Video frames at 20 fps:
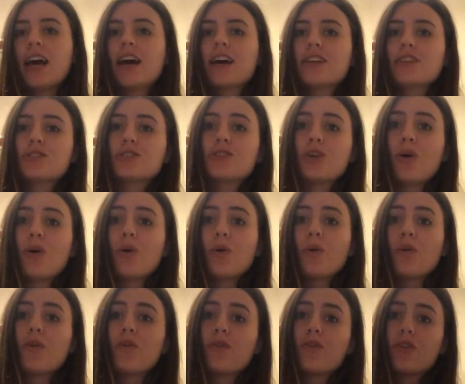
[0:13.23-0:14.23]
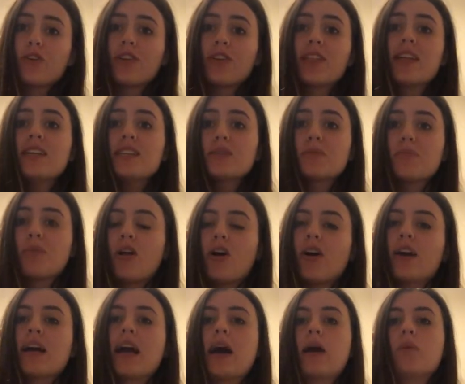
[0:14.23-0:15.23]
So for this
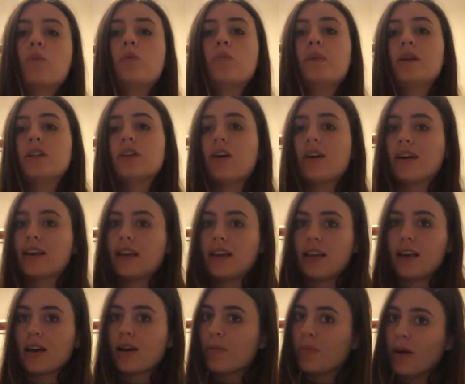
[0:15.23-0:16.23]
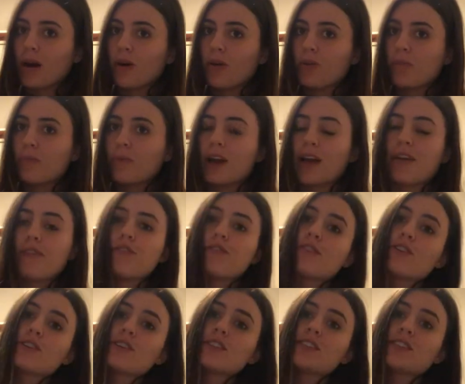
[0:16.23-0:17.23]
blog, I will be talking about my
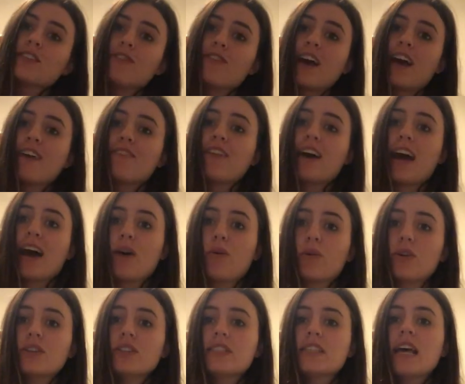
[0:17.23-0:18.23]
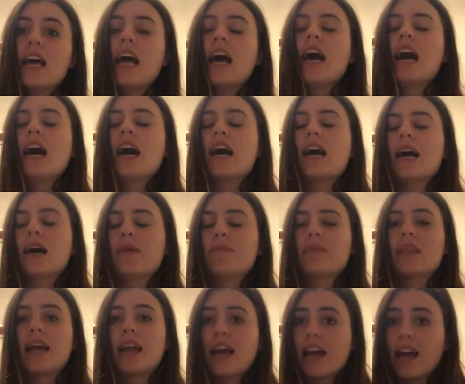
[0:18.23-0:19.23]
first 5 hours
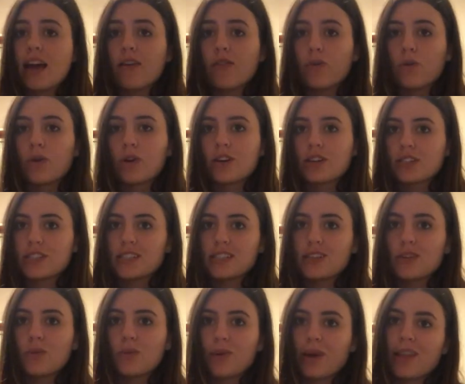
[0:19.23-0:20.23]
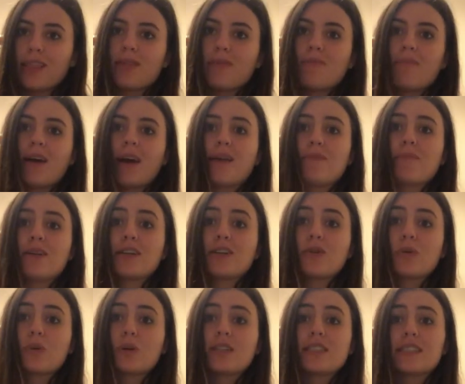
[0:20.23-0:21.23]
that I have worked with my
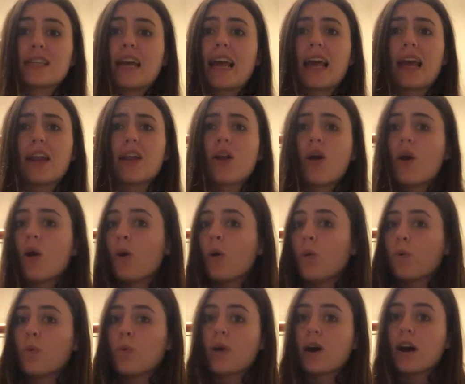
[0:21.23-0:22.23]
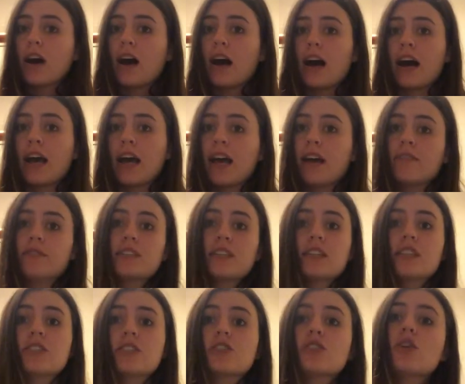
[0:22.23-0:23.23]
mentors and what I have
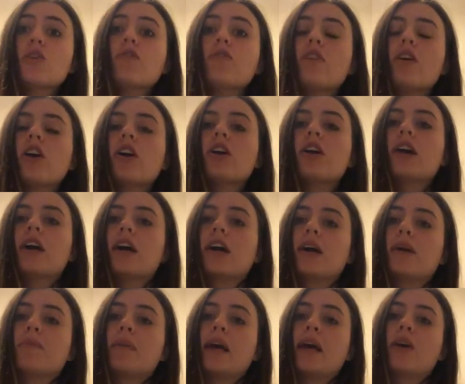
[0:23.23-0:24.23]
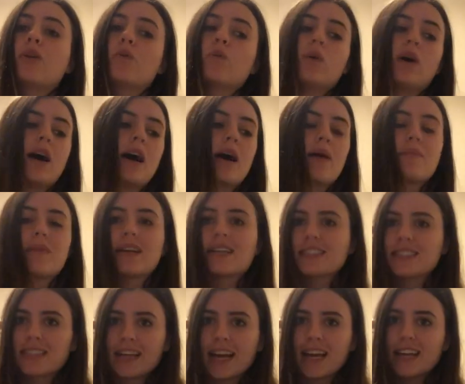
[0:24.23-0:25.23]
done so far and what I'm
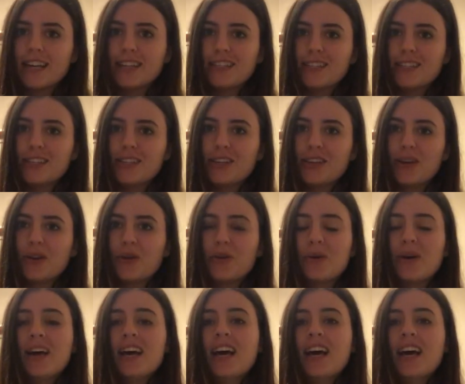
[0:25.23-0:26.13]
excited to do